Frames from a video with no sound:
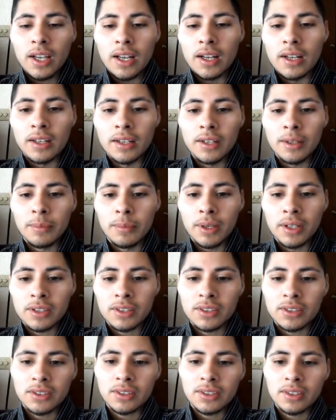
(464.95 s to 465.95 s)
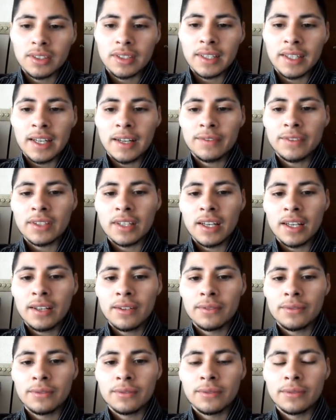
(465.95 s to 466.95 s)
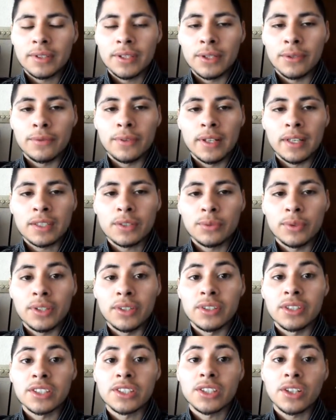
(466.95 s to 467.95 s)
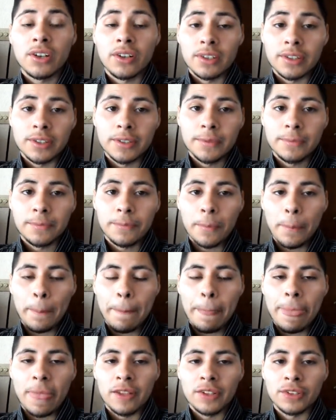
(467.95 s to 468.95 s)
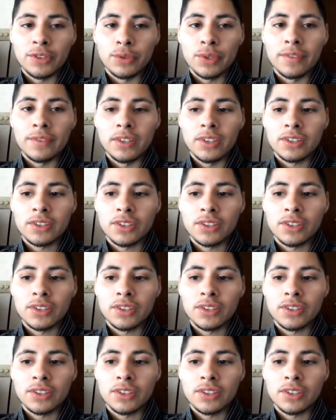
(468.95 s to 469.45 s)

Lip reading: monsters, they have to have their effects when they're discarded to the graveyard.